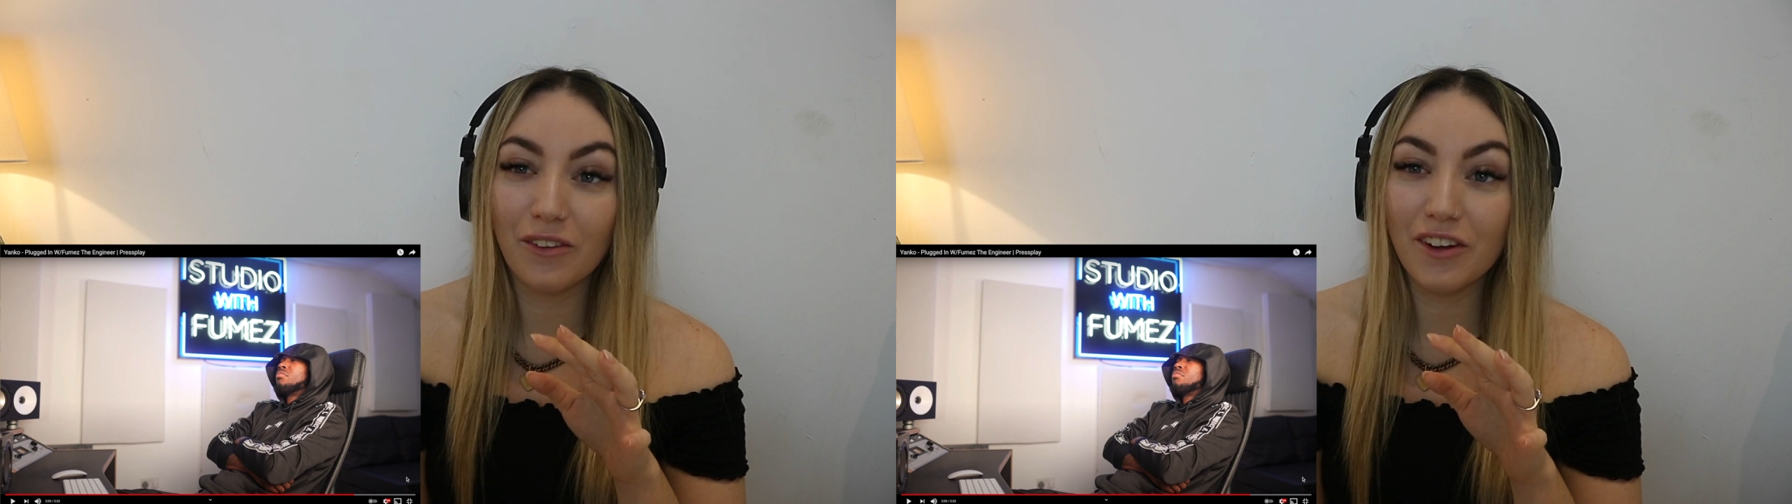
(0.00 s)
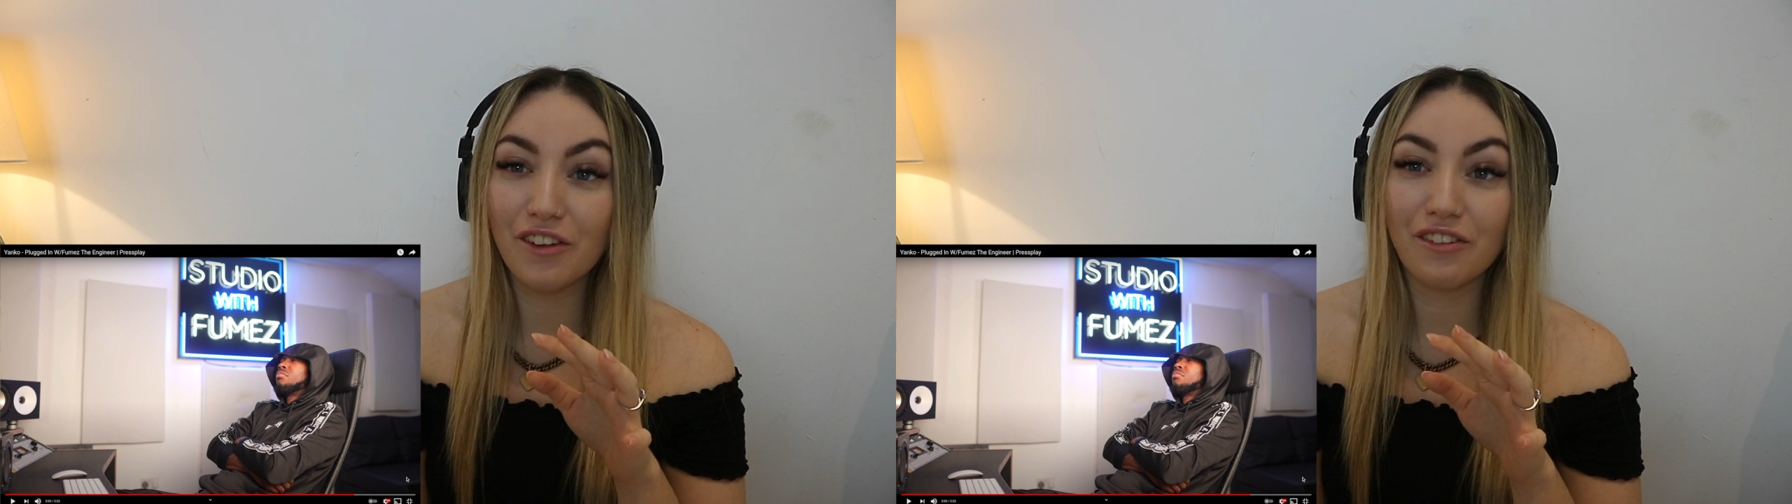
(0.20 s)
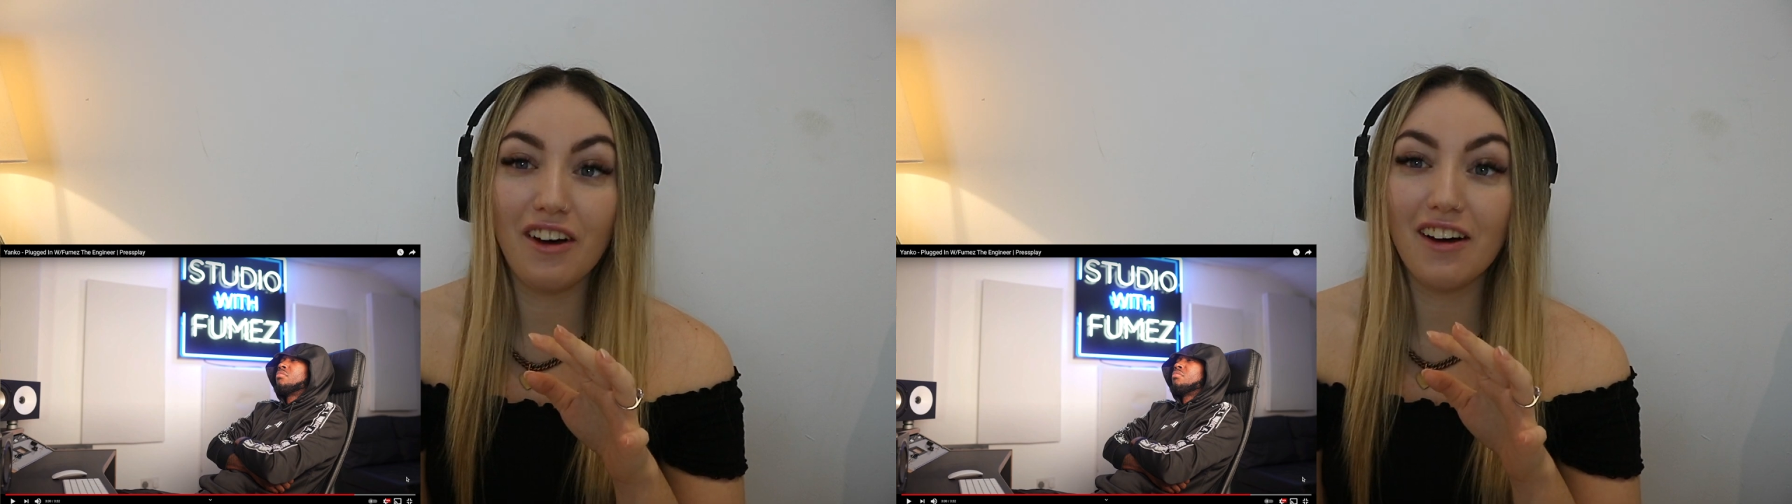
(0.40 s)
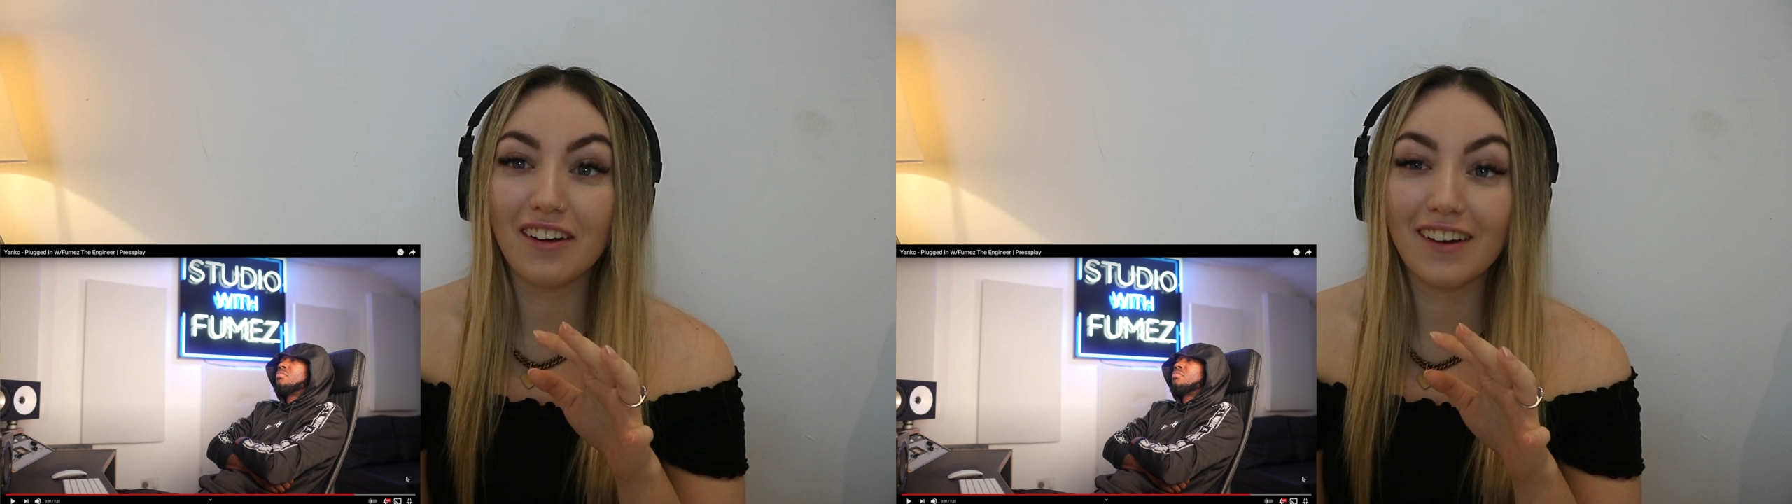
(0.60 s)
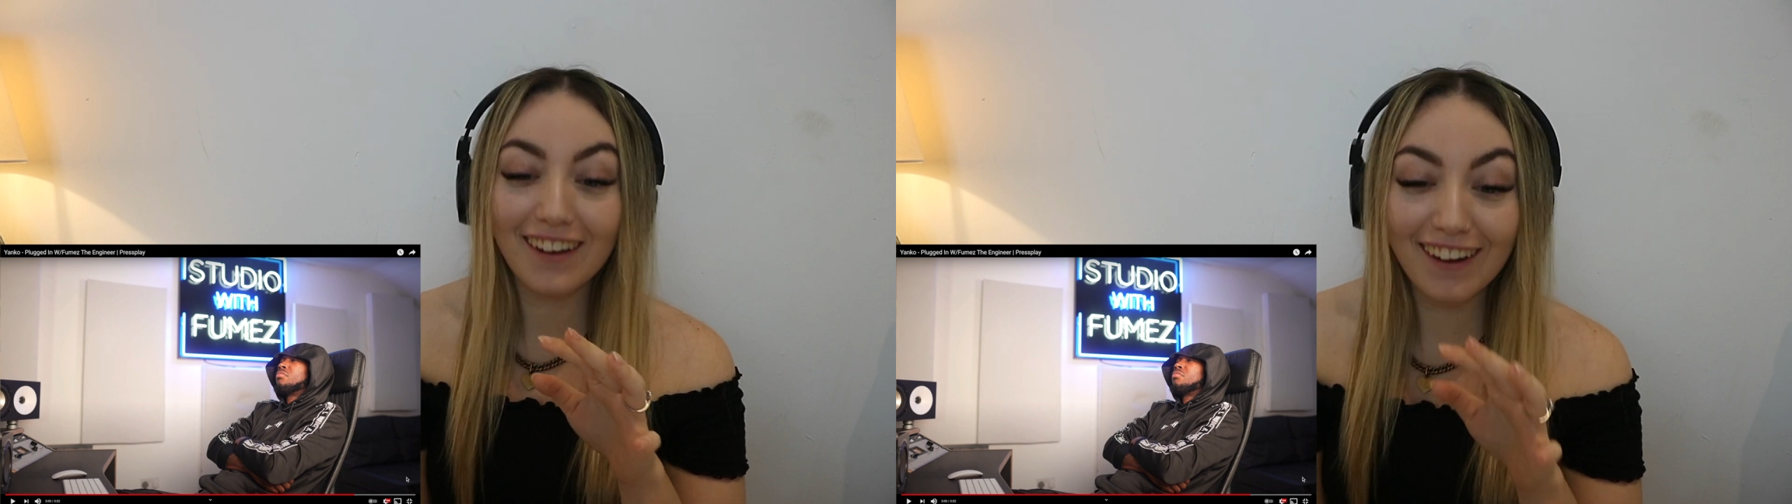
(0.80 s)
what the fuck?
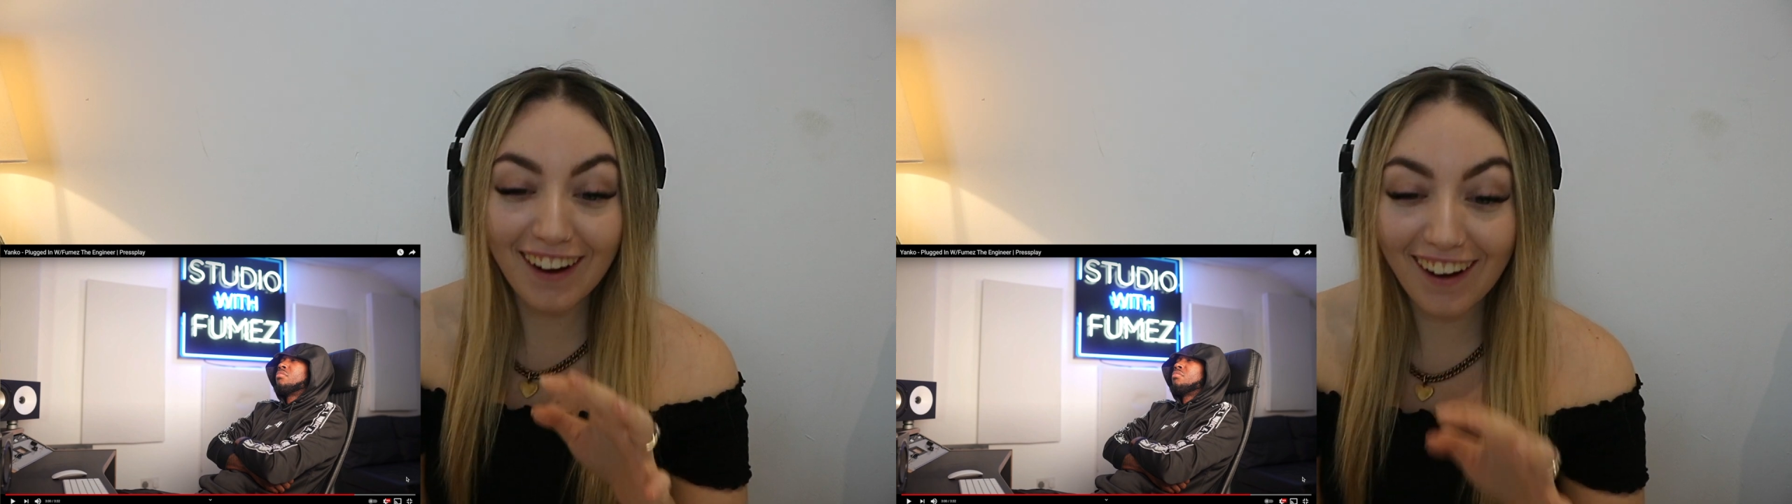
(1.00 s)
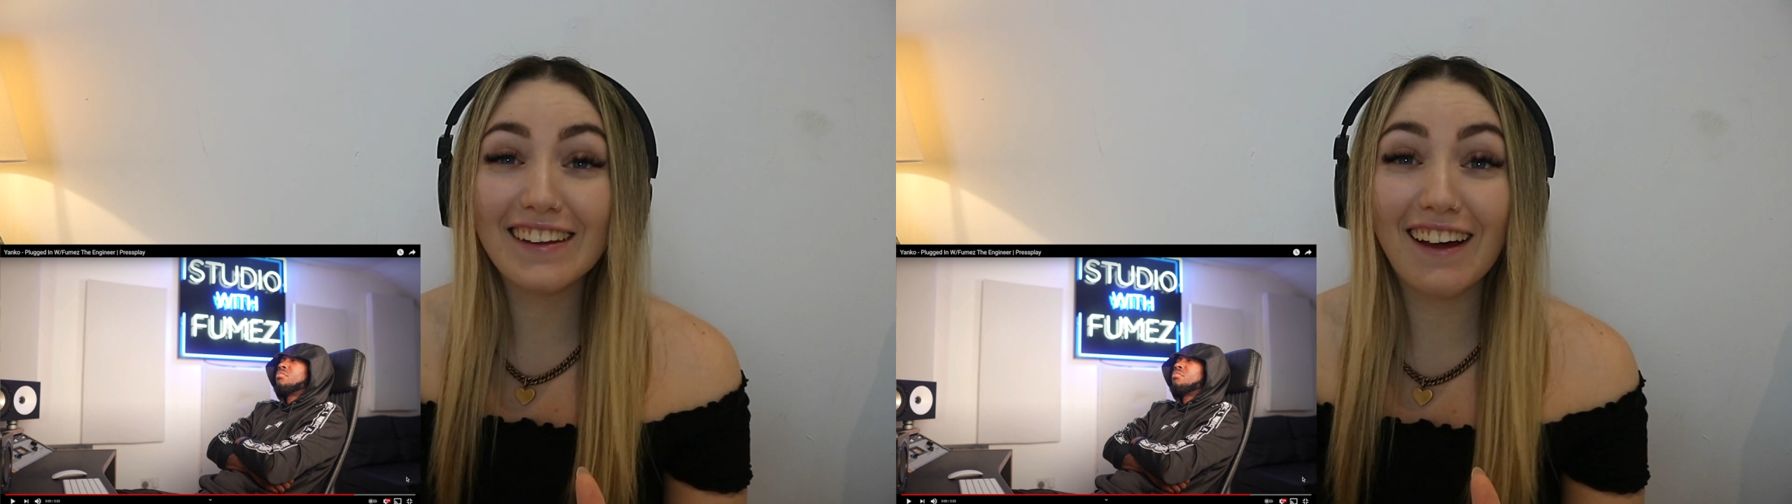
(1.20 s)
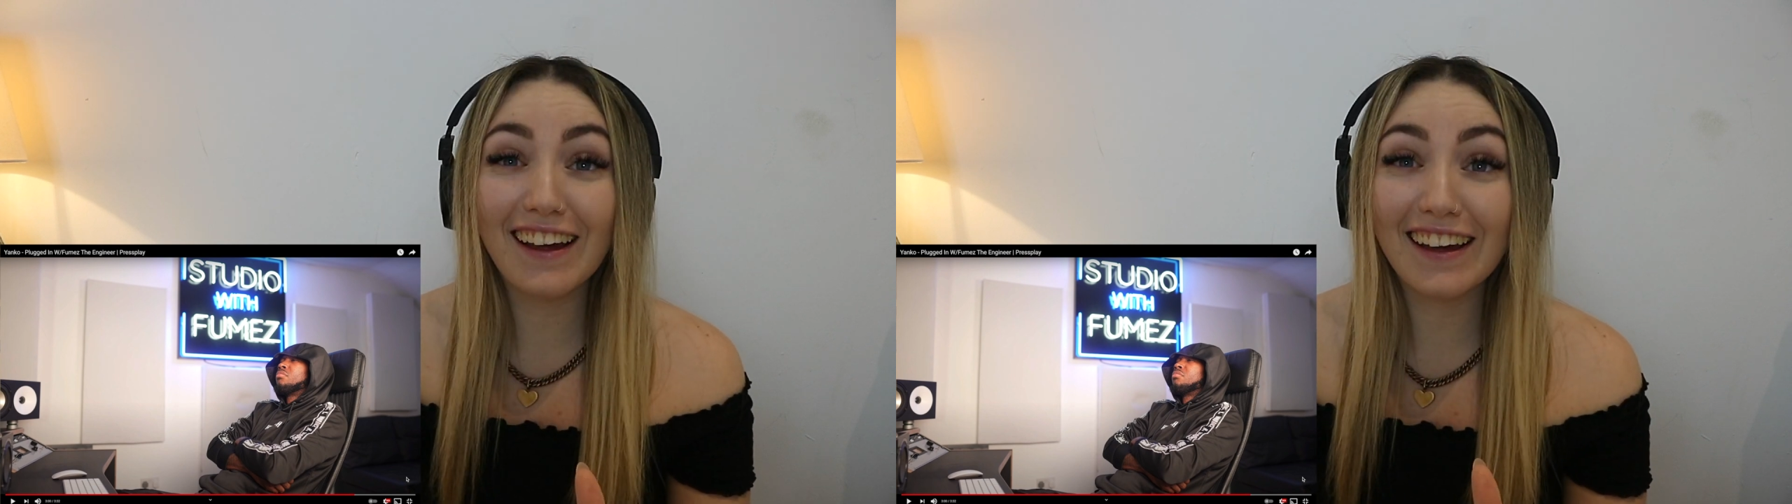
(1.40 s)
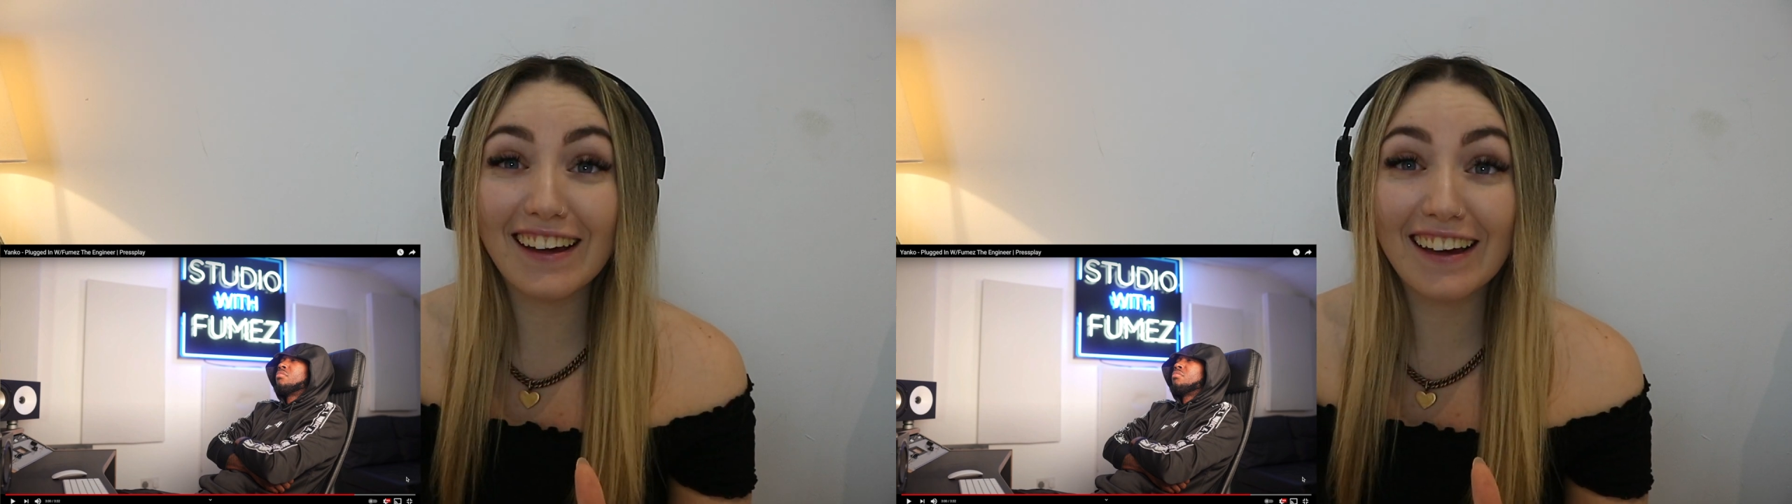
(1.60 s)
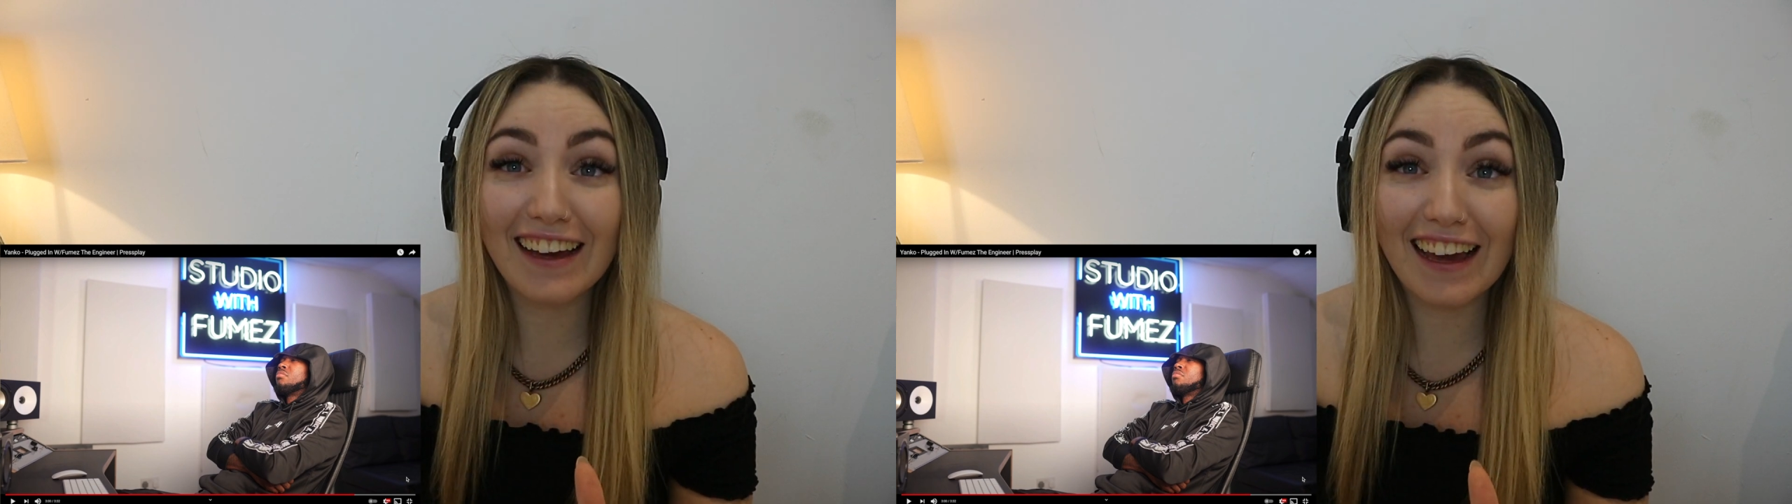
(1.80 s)
Like,